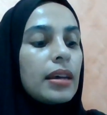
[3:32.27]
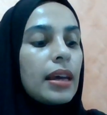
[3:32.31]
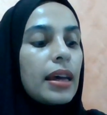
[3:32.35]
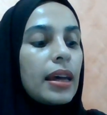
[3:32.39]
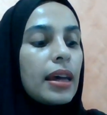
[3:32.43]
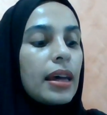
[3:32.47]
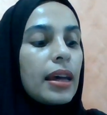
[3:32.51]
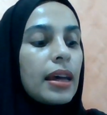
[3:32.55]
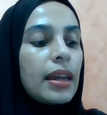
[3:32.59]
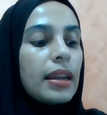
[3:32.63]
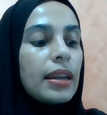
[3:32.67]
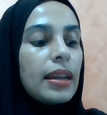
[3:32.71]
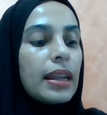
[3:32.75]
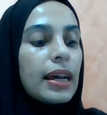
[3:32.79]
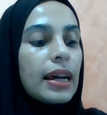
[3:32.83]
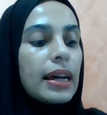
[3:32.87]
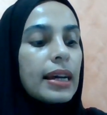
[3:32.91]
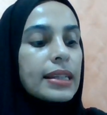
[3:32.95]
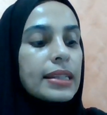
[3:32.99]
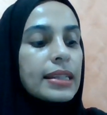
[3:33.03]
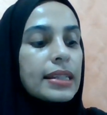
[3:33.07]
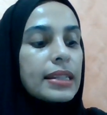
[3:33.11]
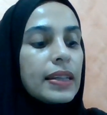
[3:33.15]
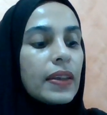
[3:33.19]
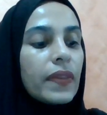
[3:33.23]
And
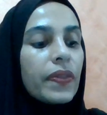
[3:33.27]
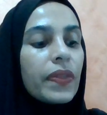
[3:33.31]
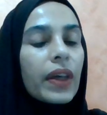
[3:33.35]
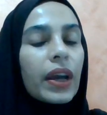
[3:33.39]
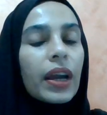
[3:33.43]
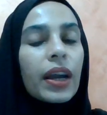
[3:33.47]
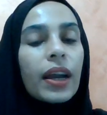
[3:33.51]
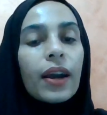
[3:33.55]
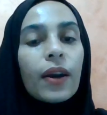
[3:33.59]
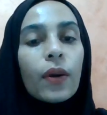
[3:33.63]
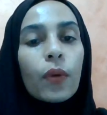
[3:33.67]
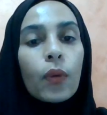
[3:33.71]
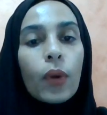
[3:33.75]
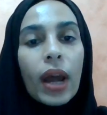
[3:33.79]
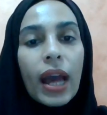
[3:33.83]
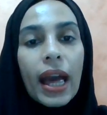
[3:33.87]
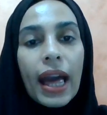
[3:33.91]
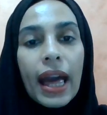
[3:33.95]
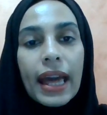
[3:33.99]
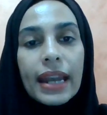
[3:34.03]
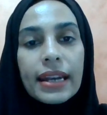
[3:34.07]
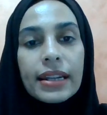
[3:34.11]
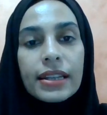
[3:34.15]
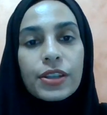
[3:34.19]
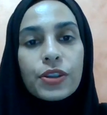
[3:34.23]
lastly, the
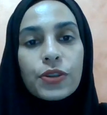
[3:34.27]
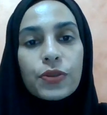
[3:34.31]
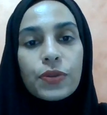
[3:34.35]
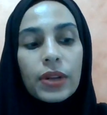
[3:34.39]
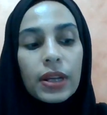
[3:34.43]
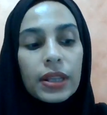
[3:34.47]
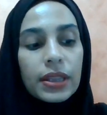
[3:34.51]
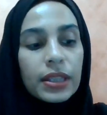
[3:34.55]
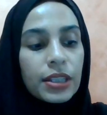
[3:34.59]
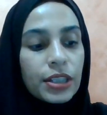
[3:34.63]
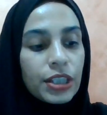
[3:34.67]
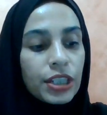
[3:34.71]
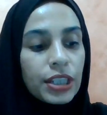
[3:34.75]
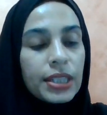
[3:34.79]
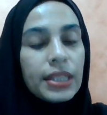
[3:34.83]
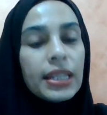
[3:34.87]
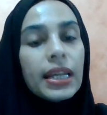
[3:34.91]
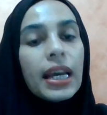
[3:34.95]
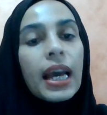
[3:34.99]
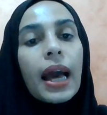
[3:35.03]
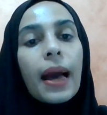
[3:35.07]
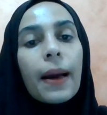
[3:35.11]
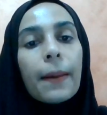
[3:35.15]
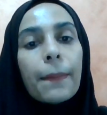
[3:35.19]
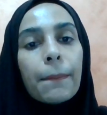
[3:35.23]
grand
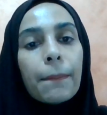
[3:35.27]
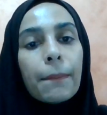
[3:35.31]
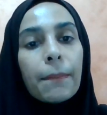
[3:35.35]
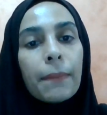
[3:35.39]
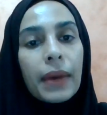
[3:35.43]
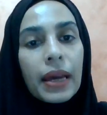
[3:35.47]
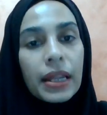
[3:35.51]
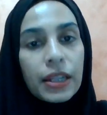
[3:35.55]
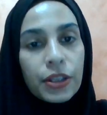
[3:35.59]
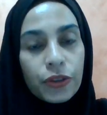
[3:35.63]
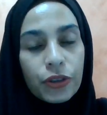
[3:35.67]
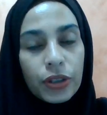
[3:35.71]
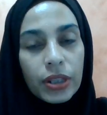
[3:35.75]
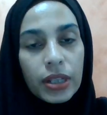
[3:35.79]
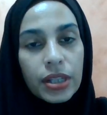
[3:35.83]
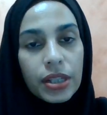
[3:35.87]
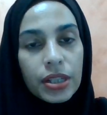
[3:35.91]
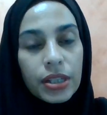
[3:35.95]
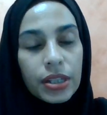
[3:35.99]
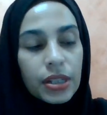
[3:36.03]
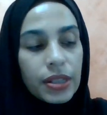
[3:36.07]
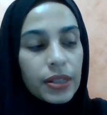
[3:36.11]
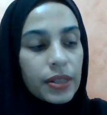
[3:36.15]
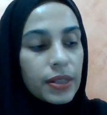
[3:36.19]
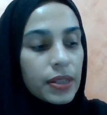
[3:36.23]
strategy
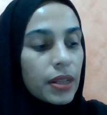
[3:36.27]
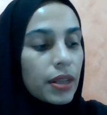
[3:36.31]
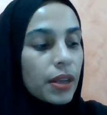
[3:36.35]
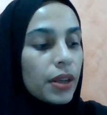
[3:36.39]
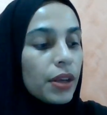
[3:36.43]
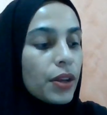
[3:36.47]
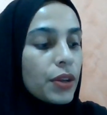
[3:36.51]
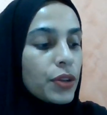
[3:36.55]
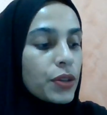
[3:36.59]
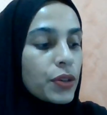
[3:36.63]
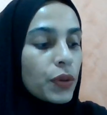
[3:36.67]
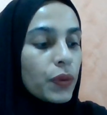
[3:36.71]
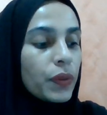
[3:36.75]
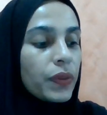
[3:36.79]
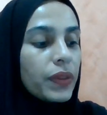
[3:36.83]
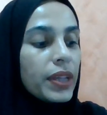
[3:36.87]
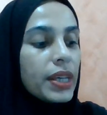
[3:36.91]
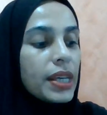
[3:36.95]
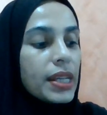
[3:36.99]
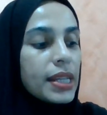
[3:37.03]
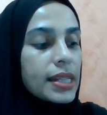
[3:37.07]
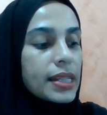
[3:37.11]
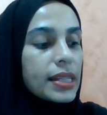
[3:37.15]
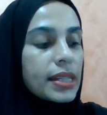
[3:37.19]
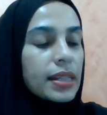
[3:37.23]
matrix. So
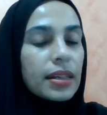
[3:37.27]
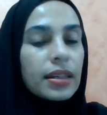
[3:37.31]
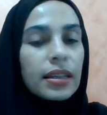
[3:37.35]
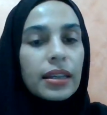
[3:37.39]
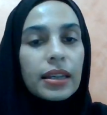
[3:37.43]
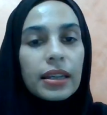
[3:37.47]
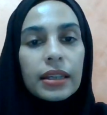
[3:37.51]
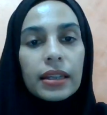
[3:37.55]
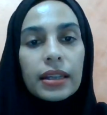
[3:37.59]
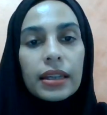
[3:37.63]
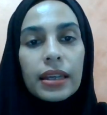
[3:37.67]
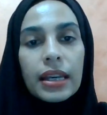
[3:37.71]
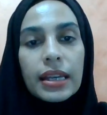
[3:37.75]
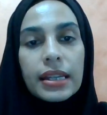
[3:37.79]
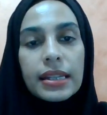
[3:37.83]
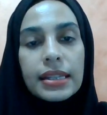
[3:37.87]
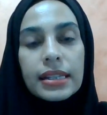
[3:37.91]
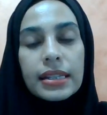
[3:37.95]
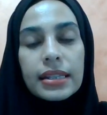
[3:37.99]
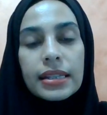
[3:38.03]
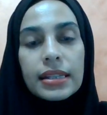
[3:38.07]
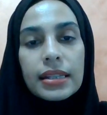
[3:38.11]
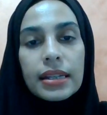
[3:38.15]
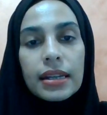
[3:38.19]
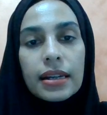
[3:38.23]
these
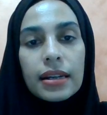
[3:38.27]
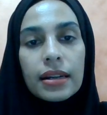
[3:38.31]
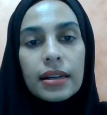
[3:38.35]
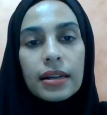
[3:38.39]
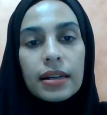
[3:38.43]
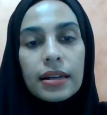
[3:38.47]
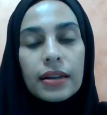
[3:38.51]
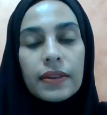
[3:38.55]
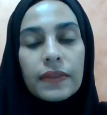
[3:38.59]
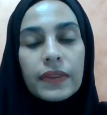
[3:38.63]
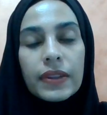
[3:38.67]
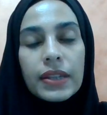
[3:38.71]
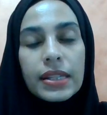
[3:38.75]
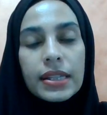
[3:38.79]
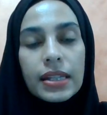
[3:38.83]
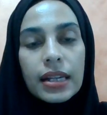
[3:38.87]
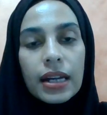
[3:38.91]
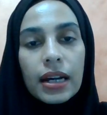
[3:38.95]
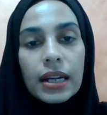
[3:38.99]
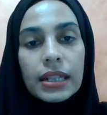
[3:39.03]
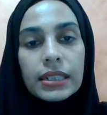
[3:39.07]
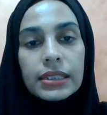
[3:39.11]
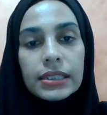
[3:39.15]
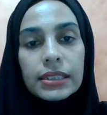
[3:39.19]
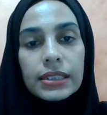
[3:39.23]

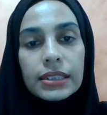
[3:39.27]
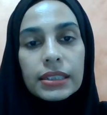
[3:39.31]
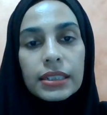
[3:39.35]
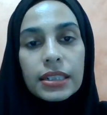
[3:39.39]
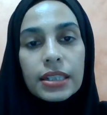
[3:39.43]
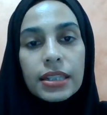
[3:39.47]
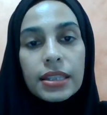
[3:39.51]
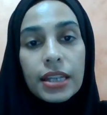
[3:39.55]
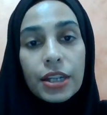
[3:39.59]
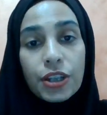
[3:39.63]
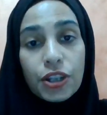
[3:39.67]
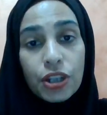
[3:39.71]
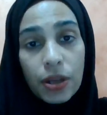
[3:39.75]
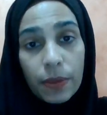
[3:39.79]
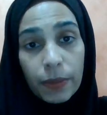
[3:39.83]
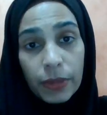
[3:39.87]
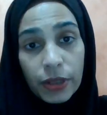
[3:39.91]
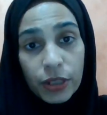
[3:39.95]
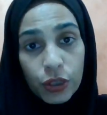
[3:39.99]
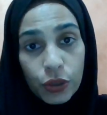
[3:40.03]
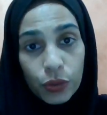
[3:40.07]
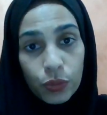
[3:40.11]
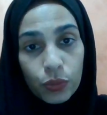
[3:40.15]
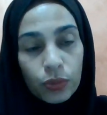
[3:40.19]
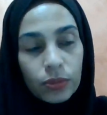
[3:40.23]
are under stage number
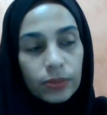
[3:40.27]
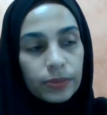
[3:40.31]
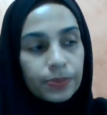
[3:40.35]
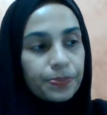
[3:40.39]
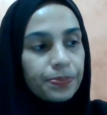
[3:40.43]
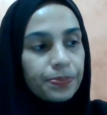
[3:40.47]
two.